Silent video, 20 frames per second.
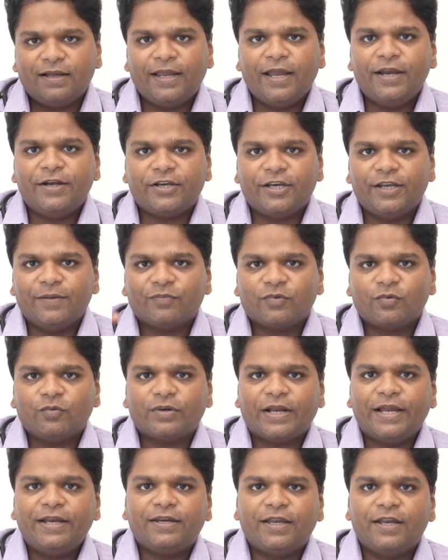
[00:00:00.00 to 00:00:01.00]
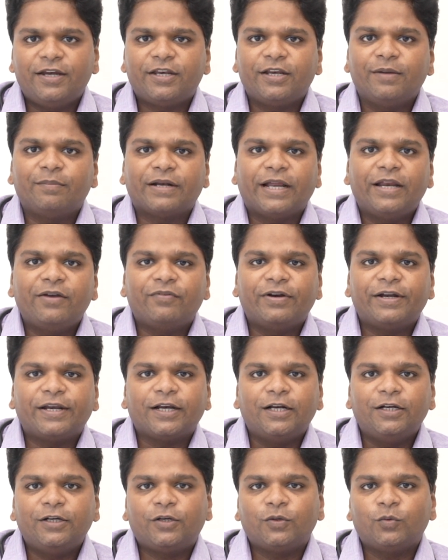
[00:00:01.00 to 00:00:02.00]
atrium so right atrium right
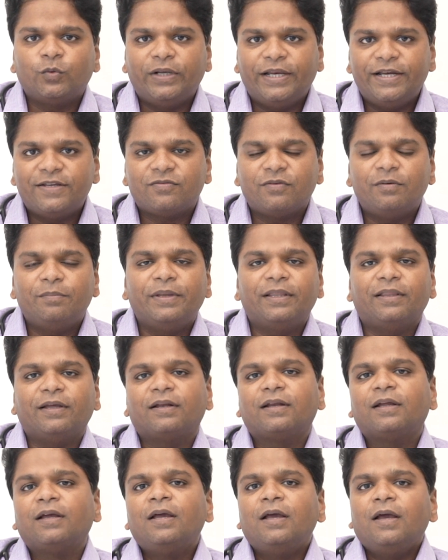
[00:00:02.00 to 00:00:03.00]
ventricle two leads will be there